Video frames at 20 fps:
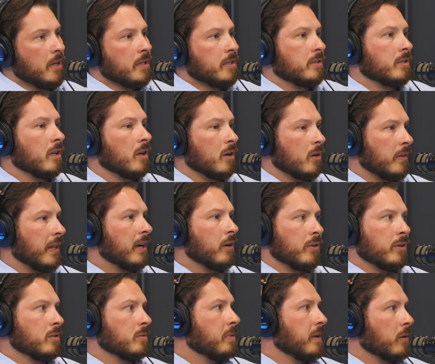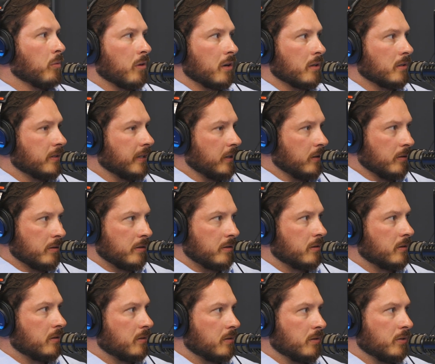So they don't use big words. They
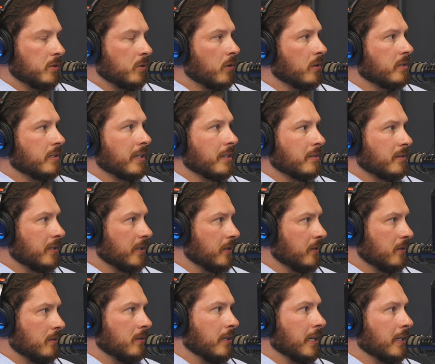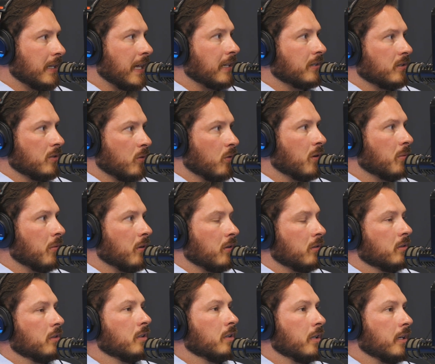use short sentences. Like, that's
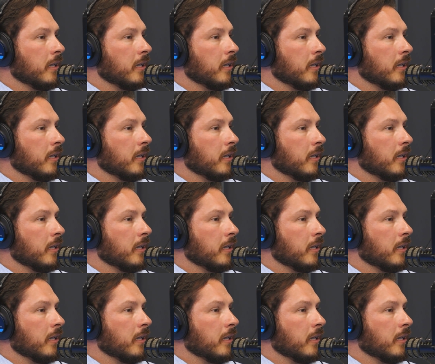normal.